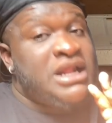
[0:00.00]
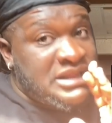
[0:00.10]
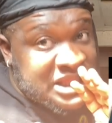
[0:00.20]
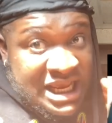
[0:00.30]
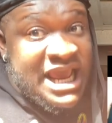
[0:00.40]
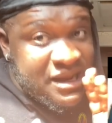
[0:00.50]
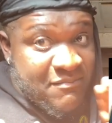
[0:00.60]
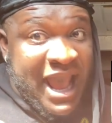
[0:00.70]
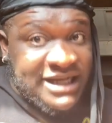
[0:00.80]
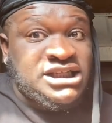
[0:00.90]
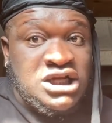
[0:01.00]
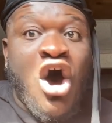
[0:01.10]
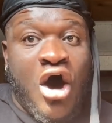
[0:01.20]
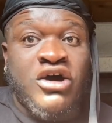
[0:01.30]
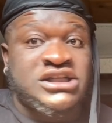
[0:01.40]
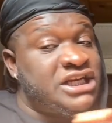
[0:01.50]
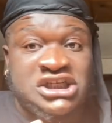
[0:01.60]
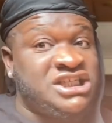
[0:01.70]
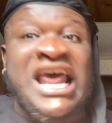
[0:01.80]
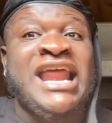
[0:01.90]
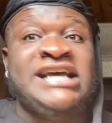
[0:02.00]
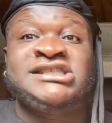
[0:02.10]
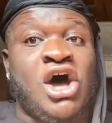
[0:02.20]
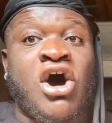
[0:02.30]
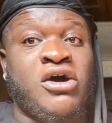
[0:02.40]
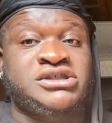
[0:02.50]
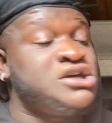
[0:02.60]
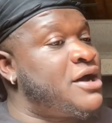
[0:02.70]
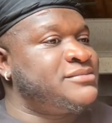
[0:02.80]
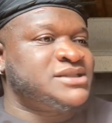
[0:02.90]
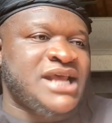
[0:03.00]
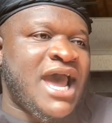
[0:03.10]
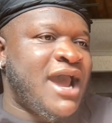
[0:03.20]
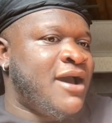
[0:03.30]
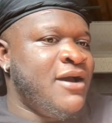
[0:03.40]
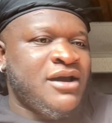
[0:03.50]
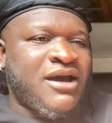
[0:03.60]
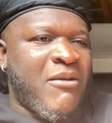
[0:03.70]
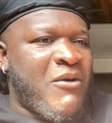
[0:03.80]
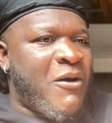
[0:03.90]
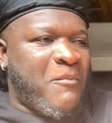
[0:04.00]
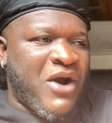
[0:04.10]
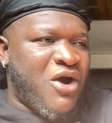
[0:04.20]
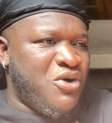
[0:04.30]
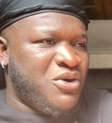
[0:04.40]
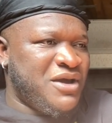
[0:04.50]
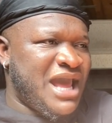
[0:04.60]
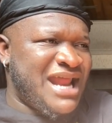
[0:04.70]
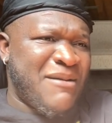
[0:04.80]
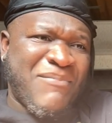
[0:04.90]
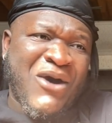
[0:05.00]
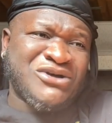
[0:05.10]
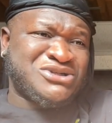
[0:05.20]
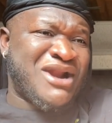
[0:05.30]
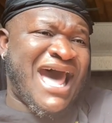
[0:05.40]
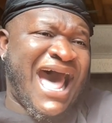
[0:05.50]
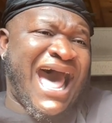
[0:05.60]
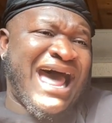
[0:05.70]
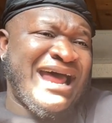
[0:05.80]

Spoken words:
He makes songs. Let's just say they songs. You know what I'm saying? Come on, bro. And the bill was sort of high.